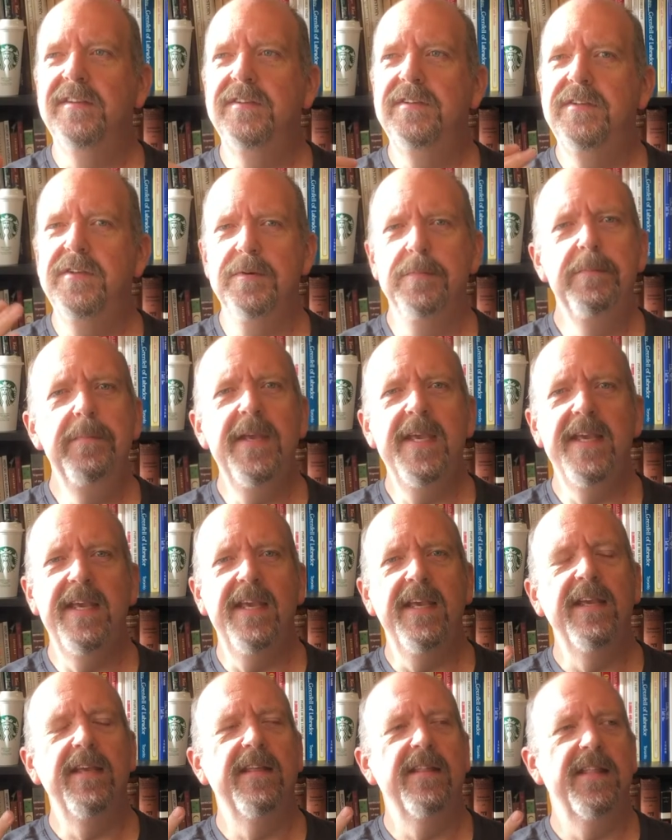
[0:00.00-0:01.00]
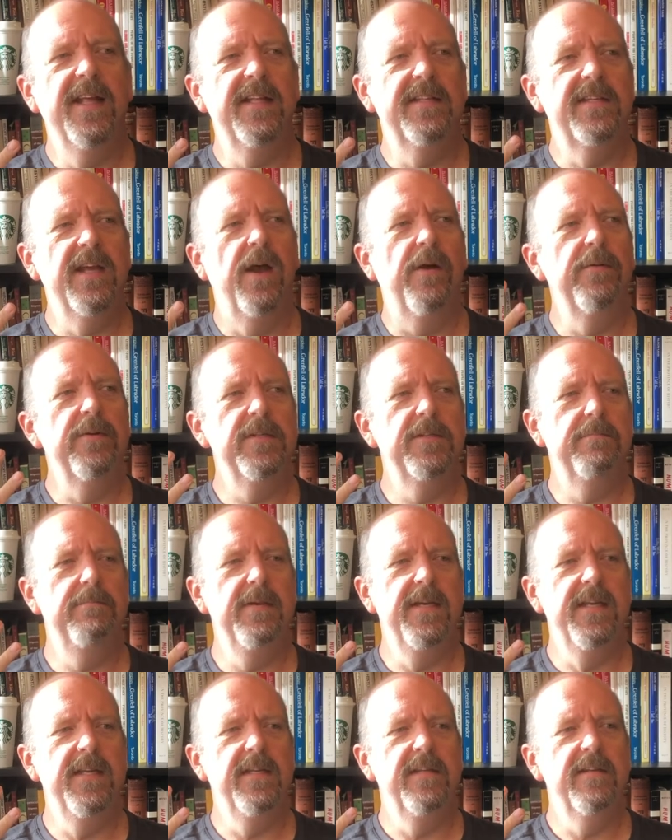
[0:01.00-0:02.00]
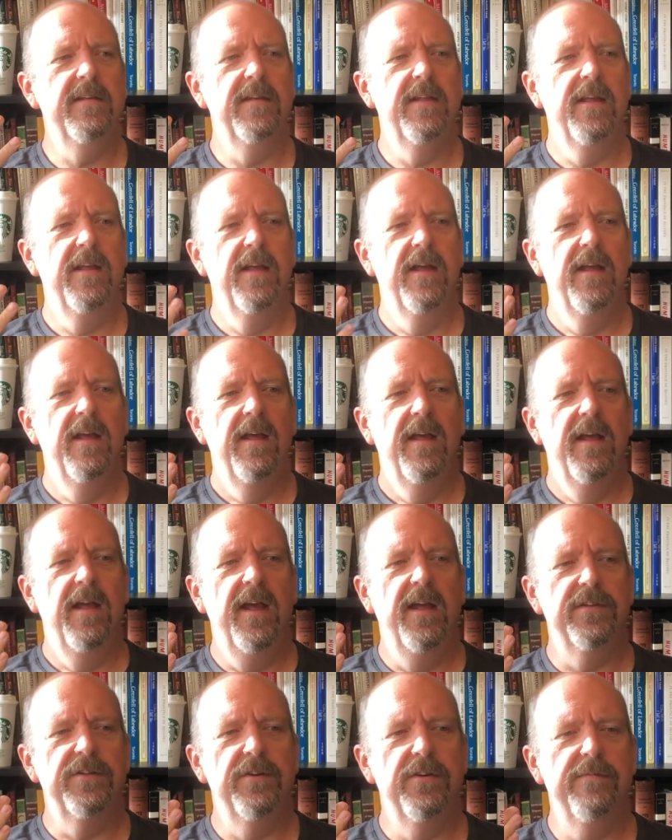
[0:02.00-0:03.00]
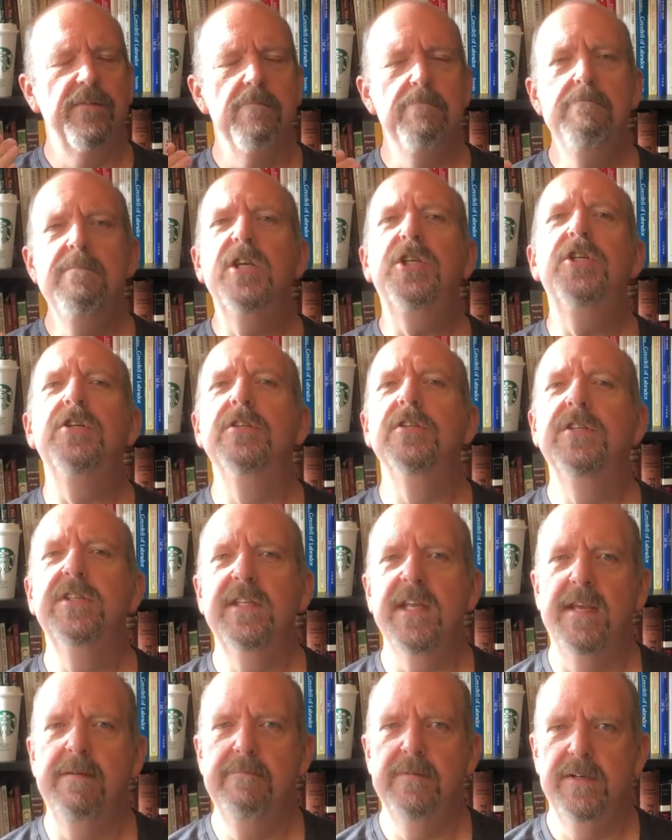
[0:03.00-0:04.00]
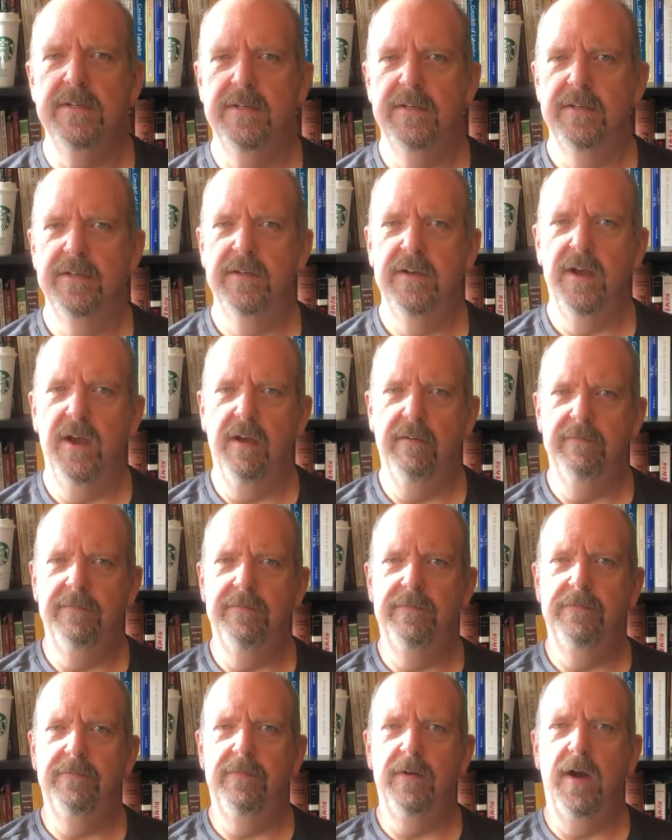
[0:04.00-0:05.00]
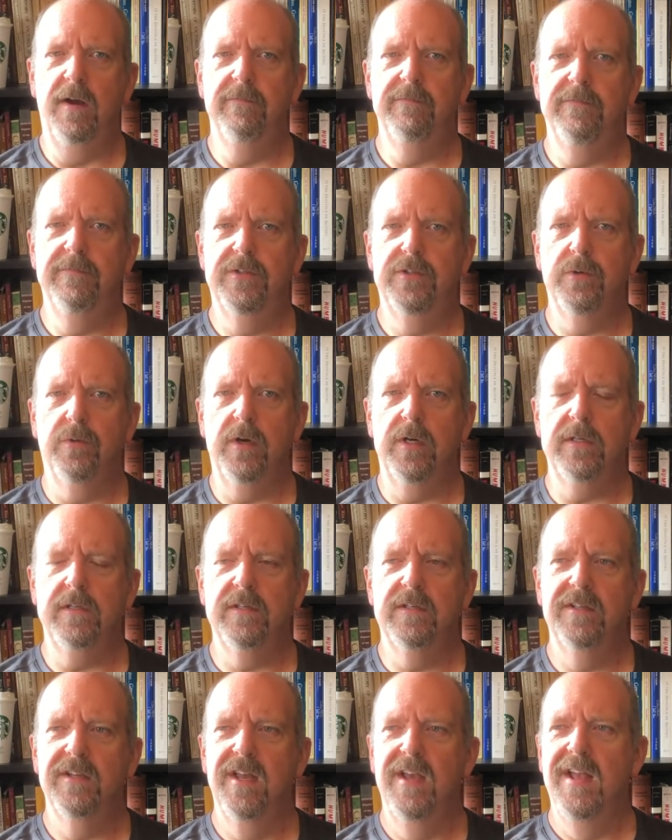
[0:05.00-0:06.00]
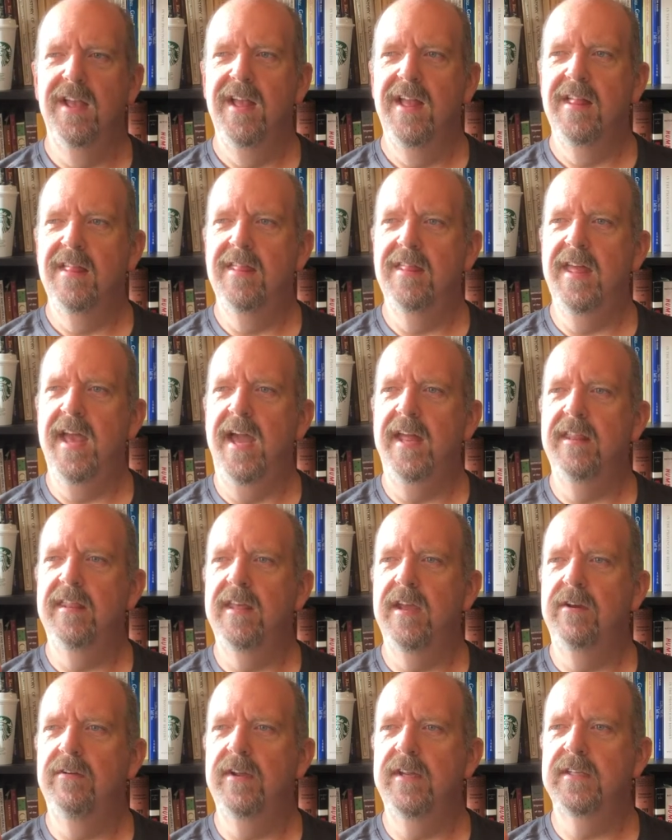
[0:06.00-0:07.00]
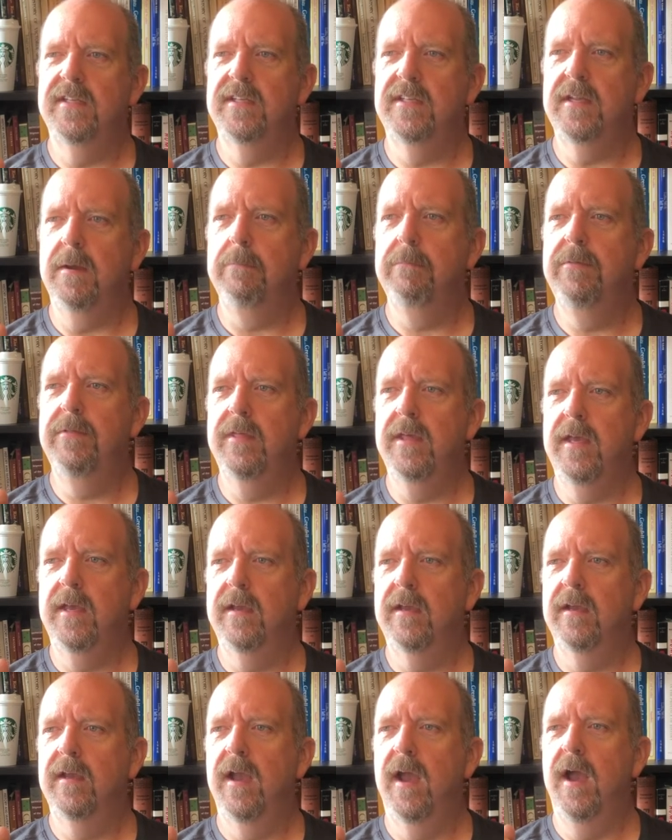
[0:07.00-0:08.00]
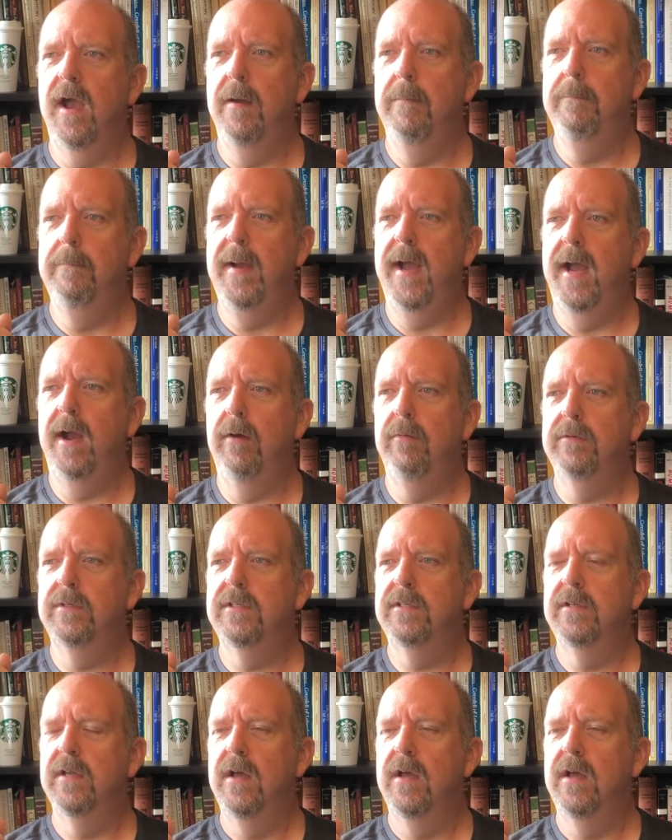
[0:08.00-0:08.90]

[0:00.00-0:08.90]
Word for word: to me, that's always been a sort of a mission statement of of sorts that there is something about